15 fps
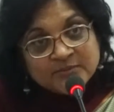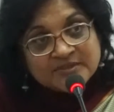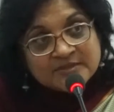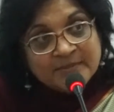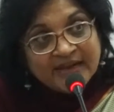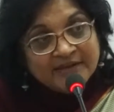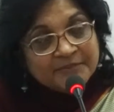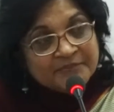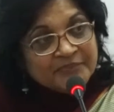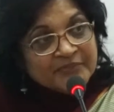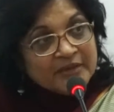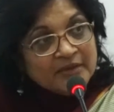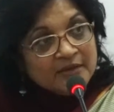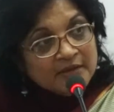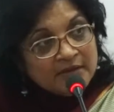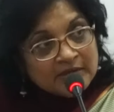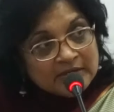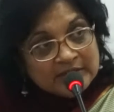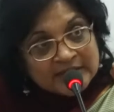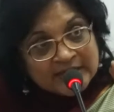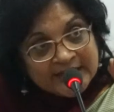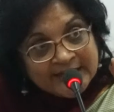the roster was made,
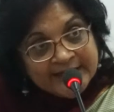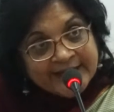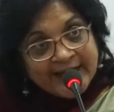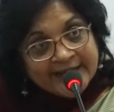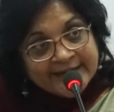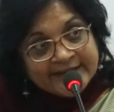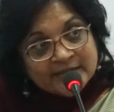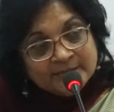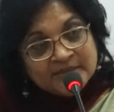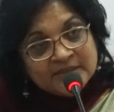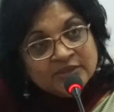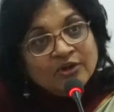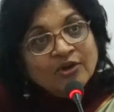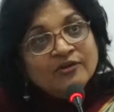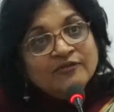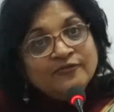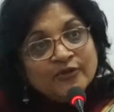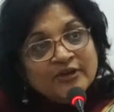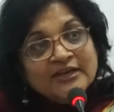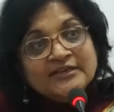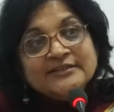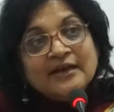the
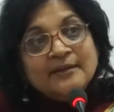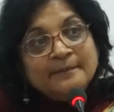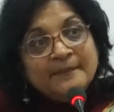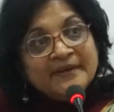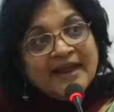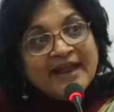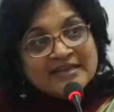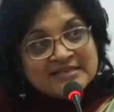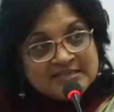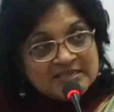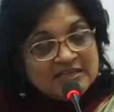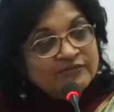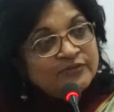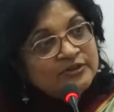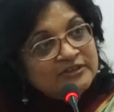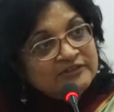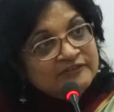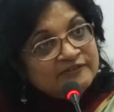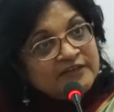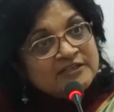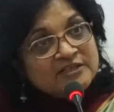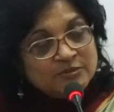entitlement of, for example,
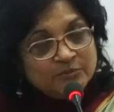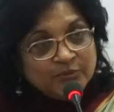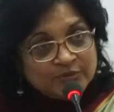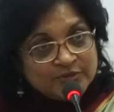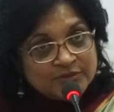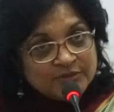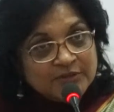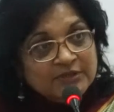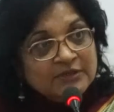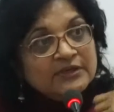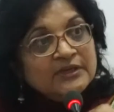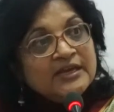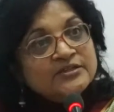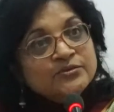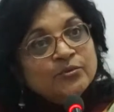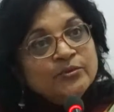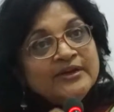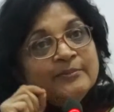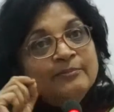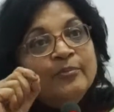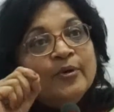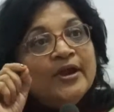SC for the first post
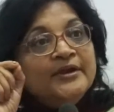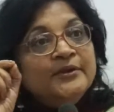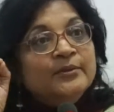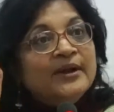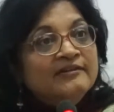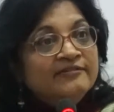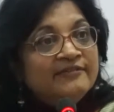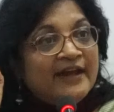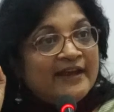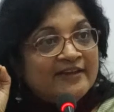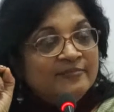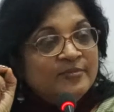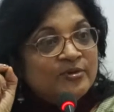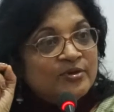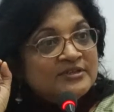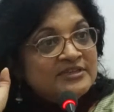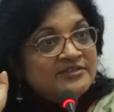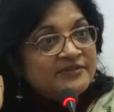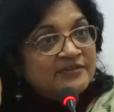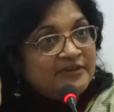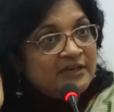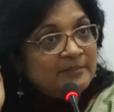is only
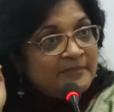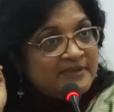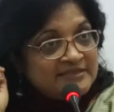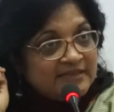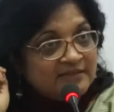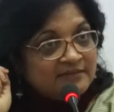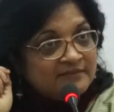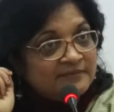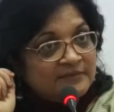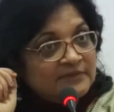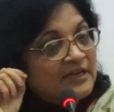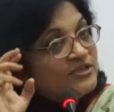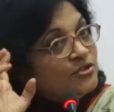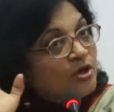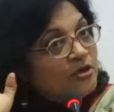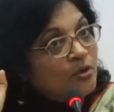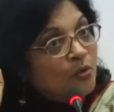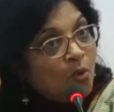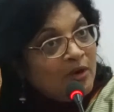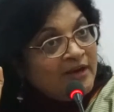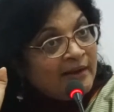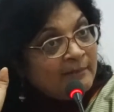0.15 because it's 15%.
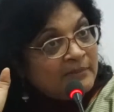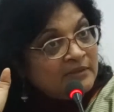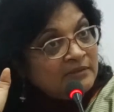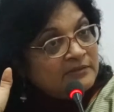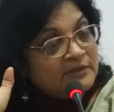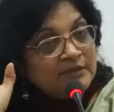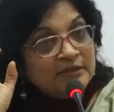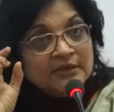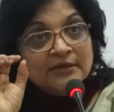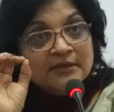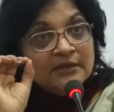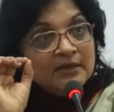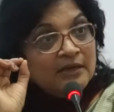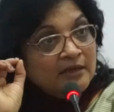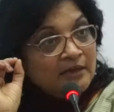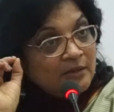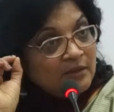That's not a whole number.